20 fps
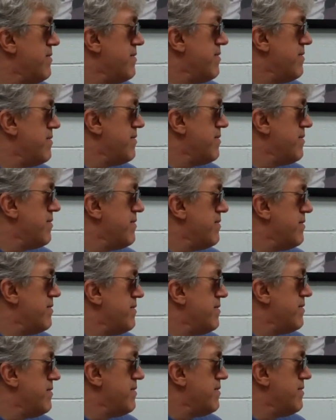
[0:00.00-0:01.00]

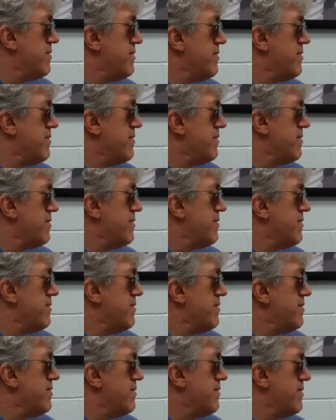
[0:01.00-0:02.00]

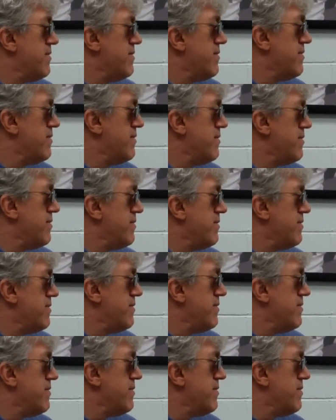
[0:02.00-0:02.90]
(silent)